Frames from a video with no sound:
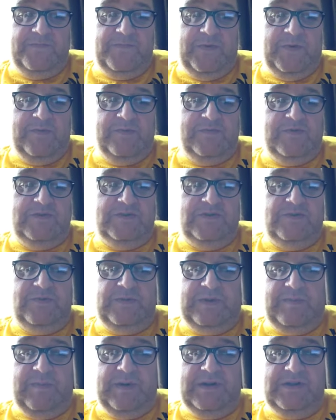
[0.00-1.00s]
I'm just a
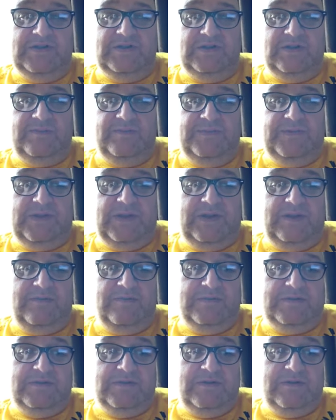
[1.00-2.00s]
wee bitch
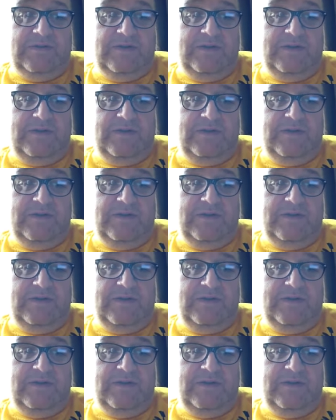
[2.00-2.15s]
sometimes.